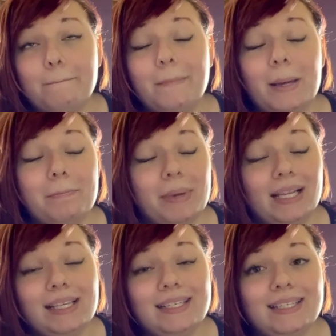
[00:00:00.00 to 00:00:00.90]
But
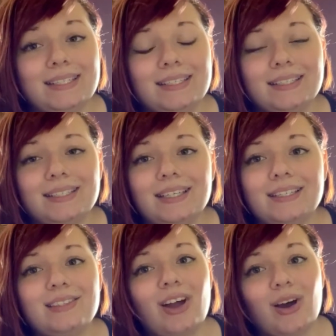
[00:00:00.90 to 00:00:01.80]
Melanie
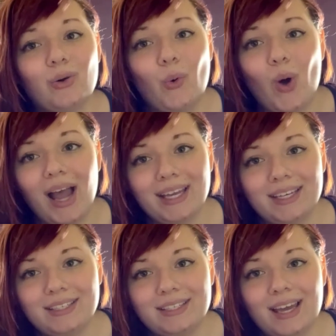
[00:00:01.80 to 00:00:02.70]
is not
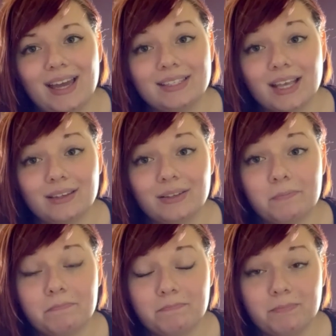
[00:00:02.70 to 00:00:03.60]
quiet as
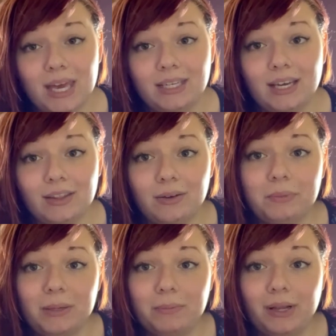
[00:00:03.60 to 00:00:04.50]
many other
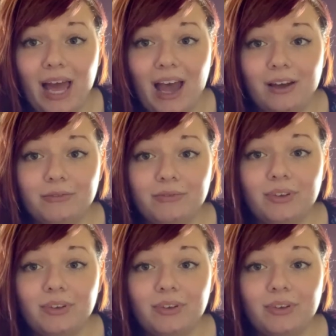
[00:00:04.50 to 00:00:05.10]
people have.